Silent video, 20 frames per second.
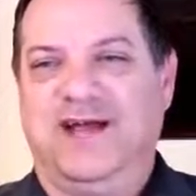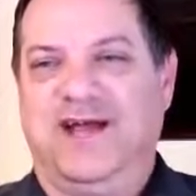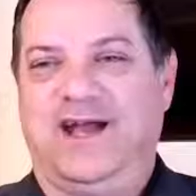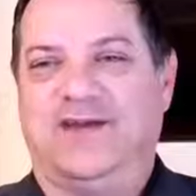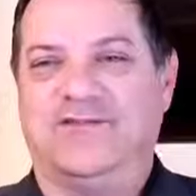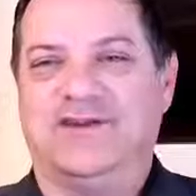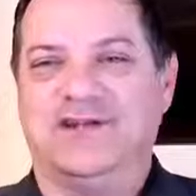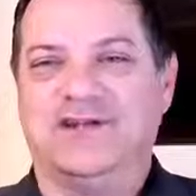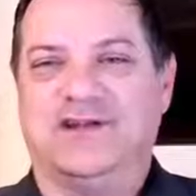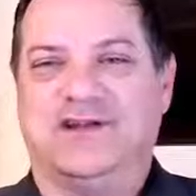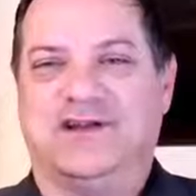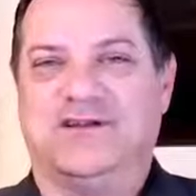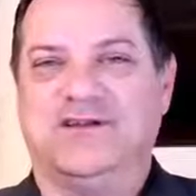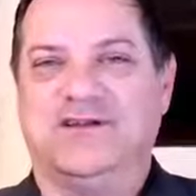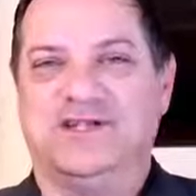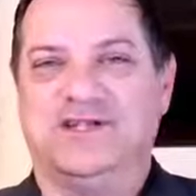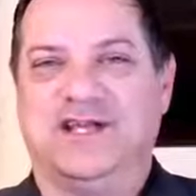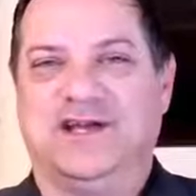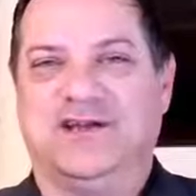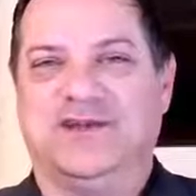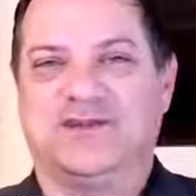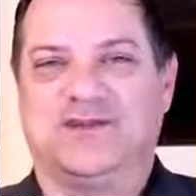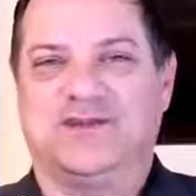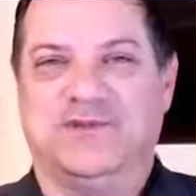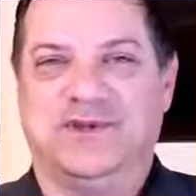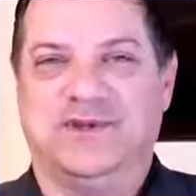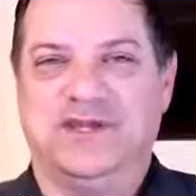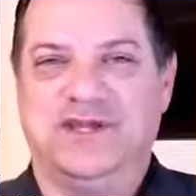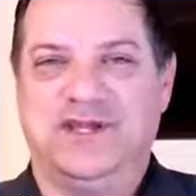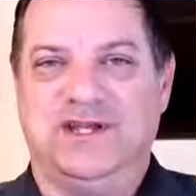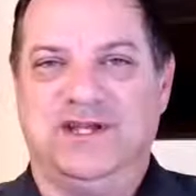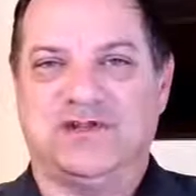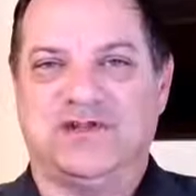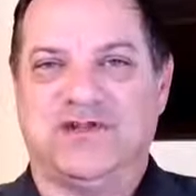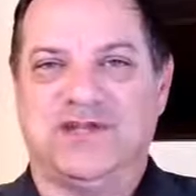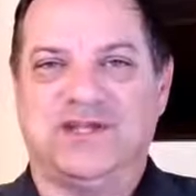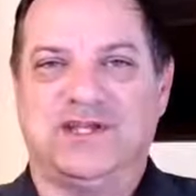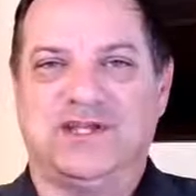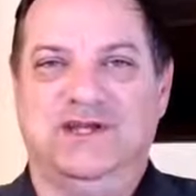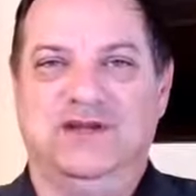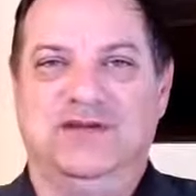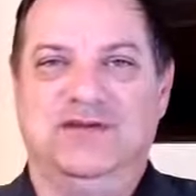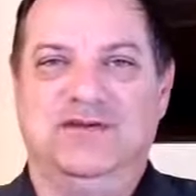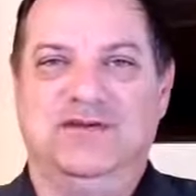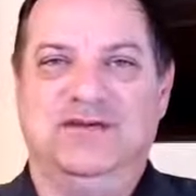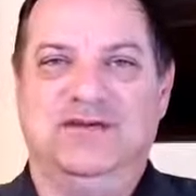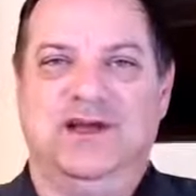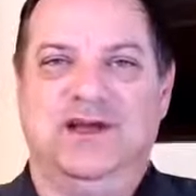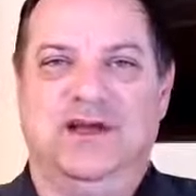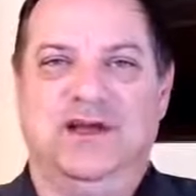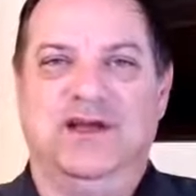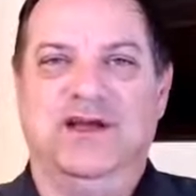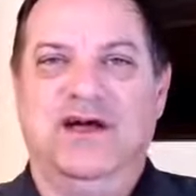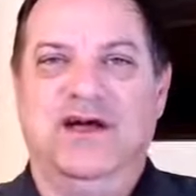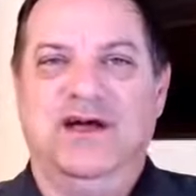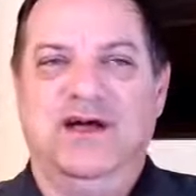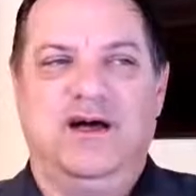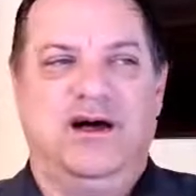Average dollar of sale is a really interesting thing.